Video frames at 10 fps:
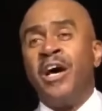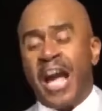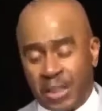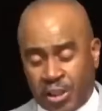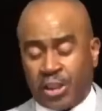
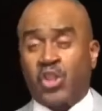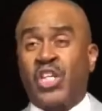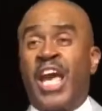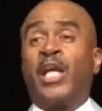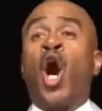And Jesus
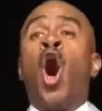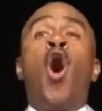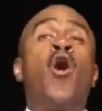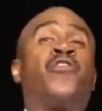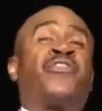said,
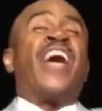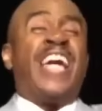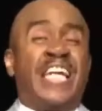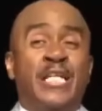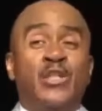all
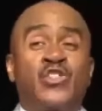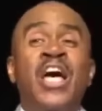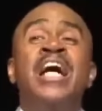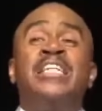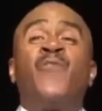things
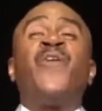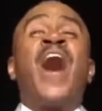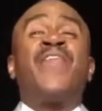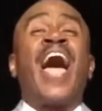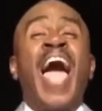the
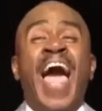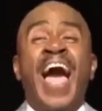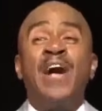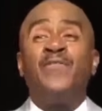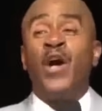Father
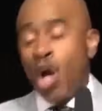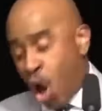have